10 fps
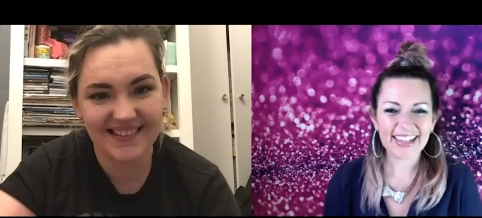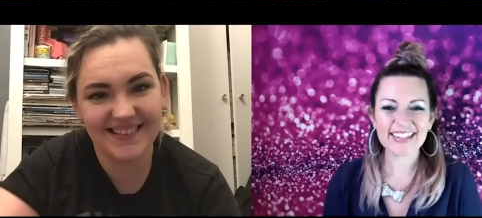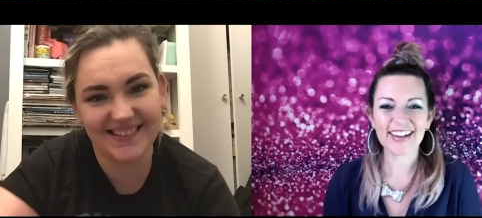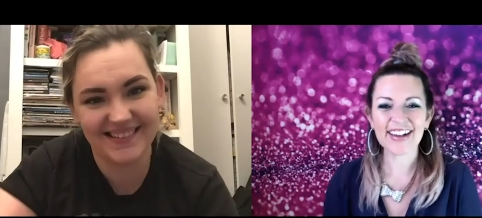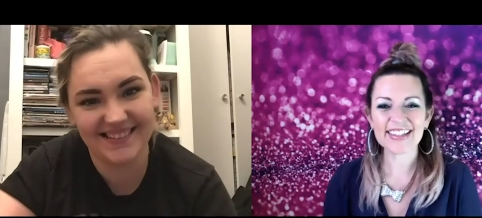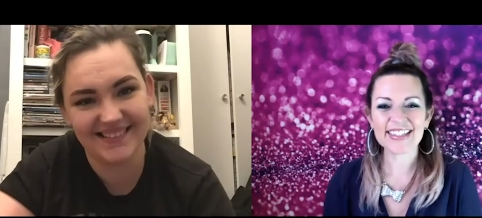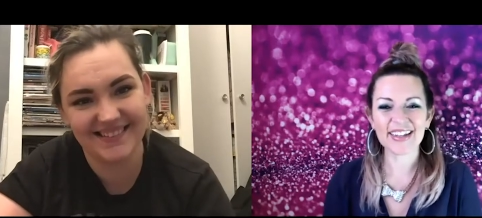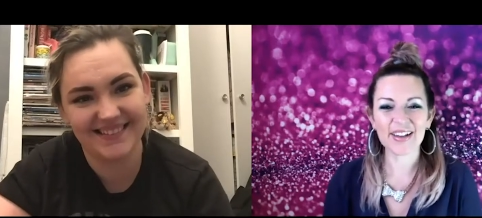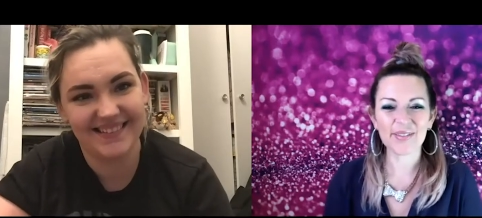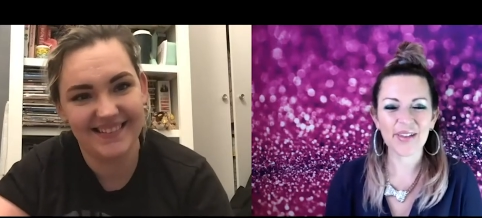Speaker 1: That's
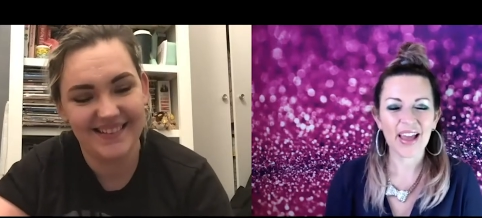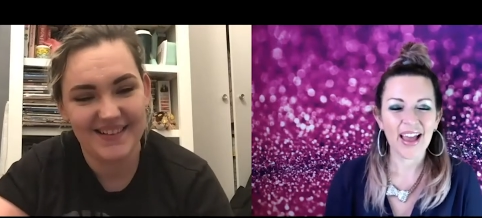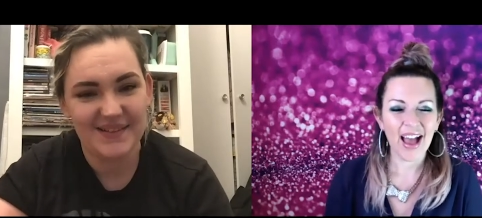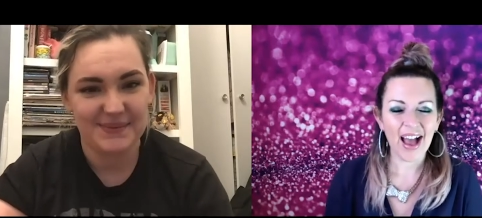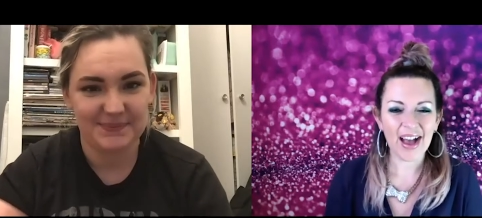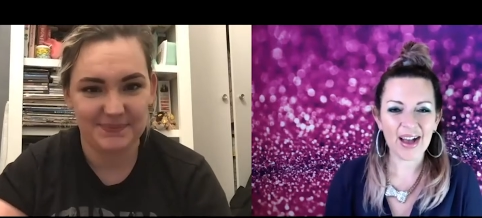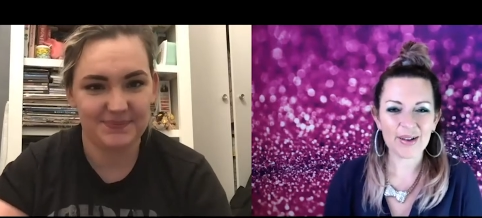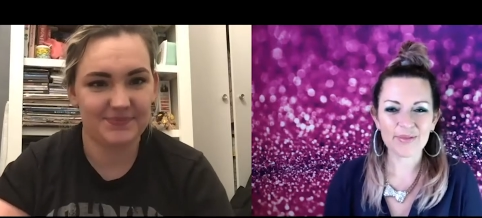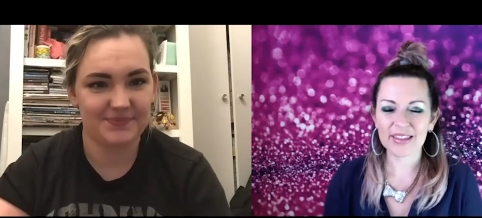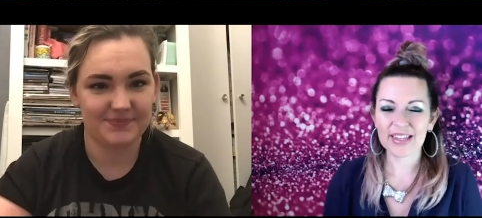awesome.
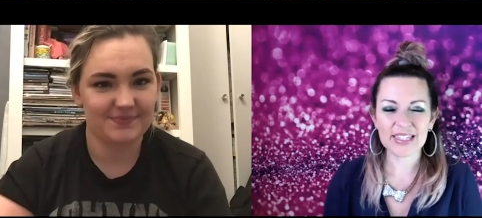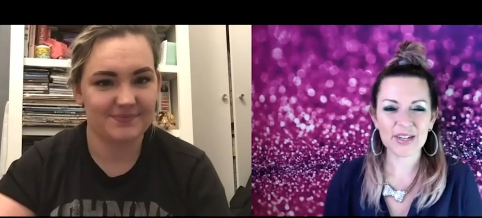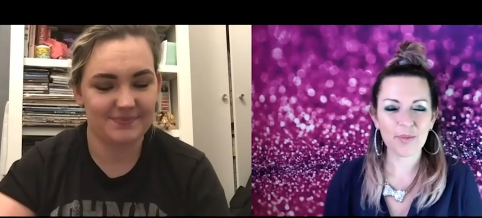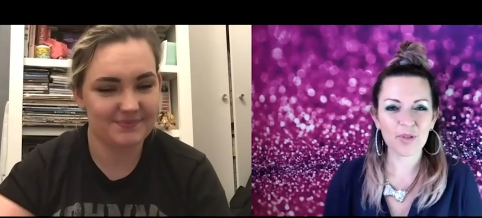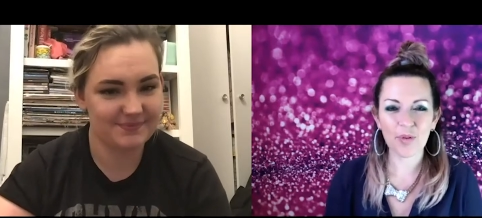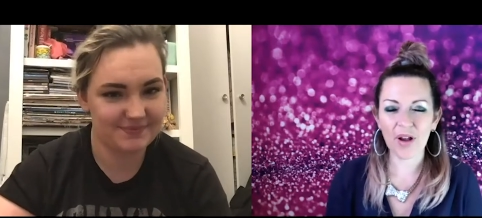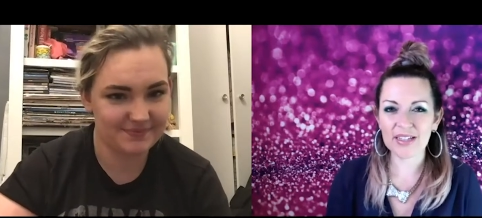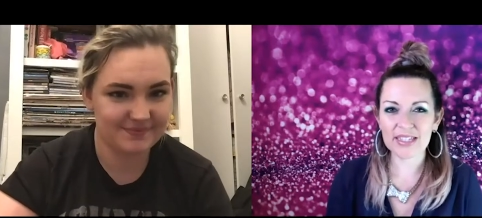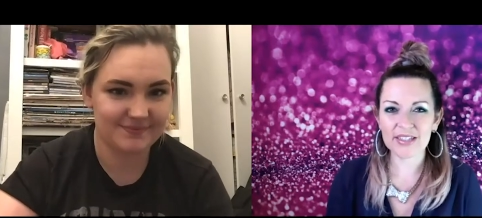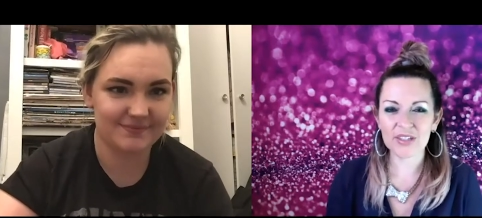Um, let's hear about the
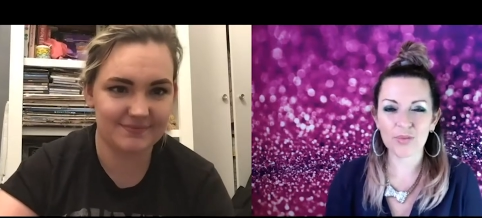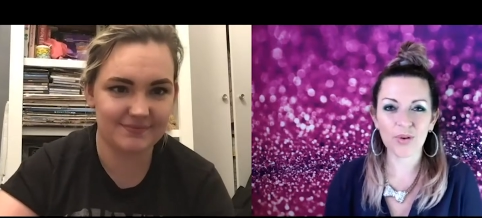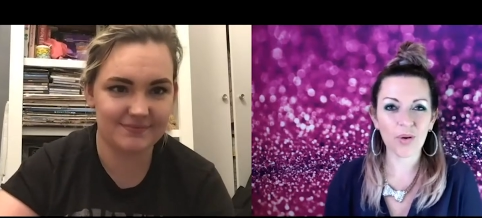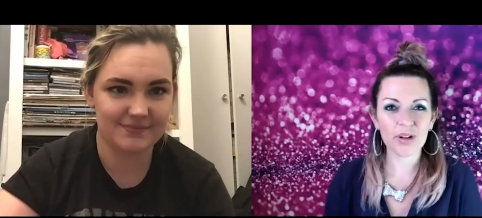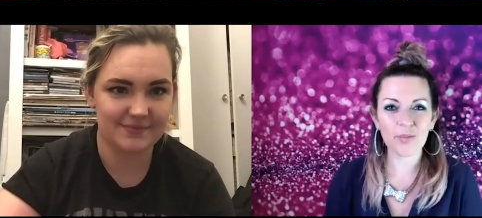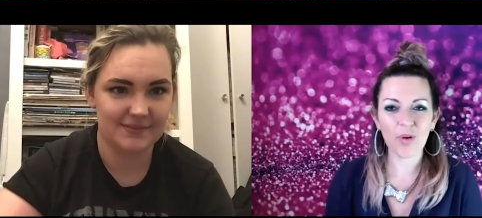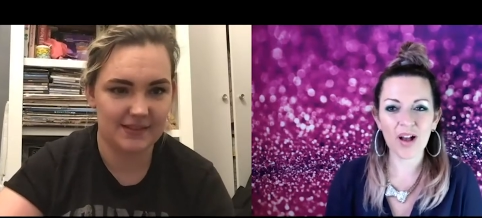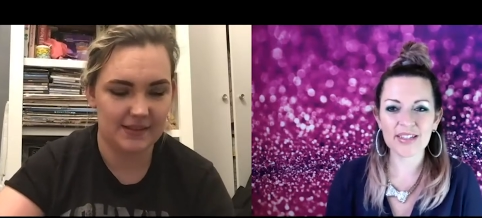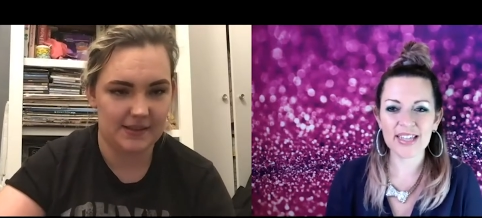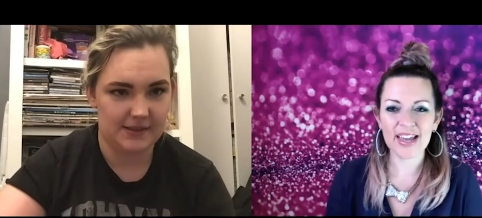process, your recording
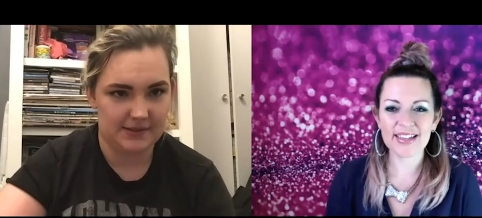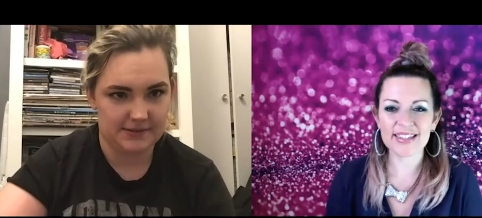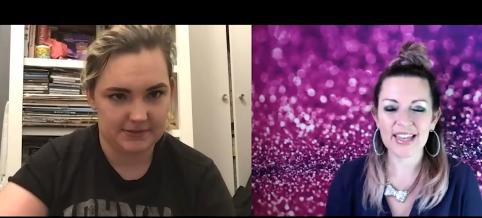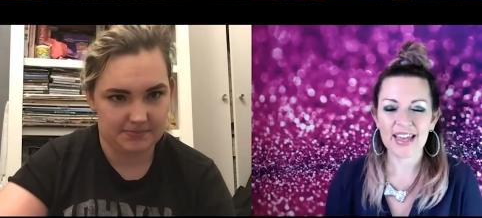process.